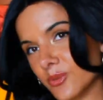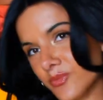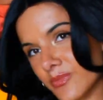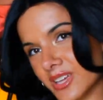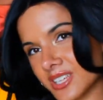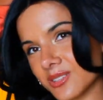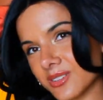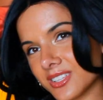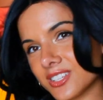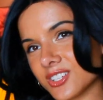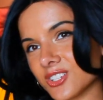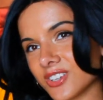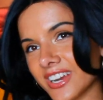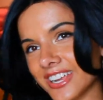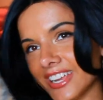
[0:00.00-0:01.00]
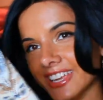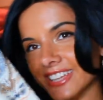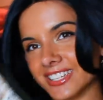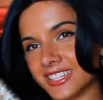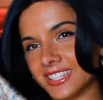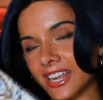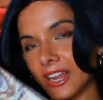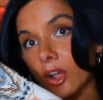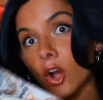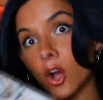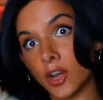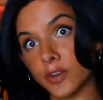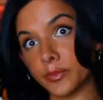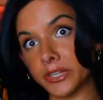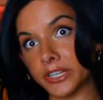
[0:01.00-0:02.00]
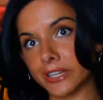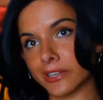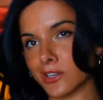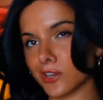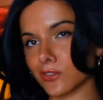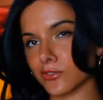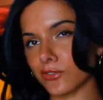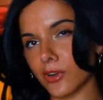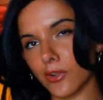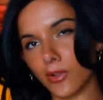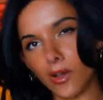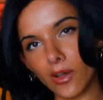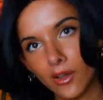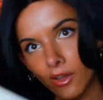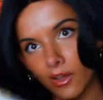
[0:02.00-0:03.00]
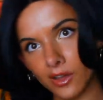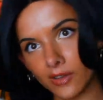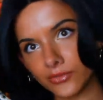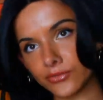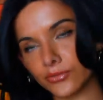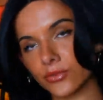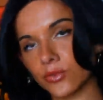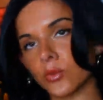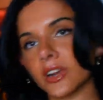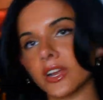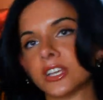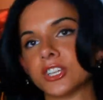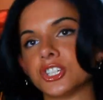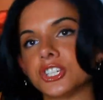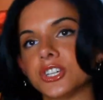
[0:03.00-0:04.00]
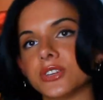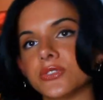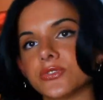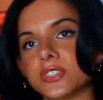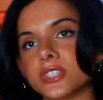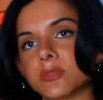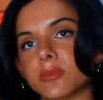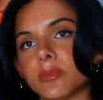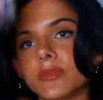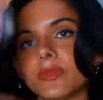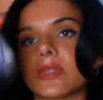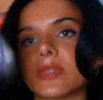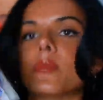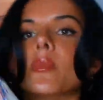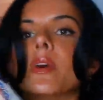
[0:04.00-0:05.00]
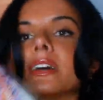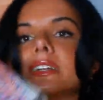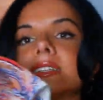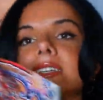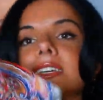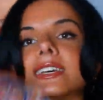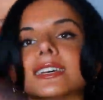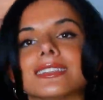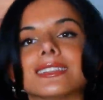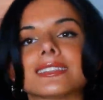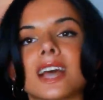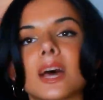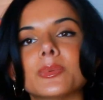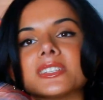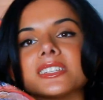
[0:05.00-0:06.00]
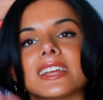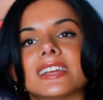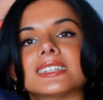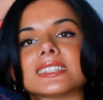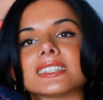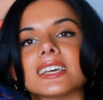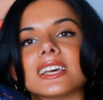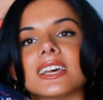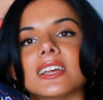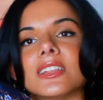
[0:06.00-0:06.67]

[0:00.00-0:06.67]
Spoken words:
mess with it to try and get it to stay on me and not fall off when I shift, but the top is nice.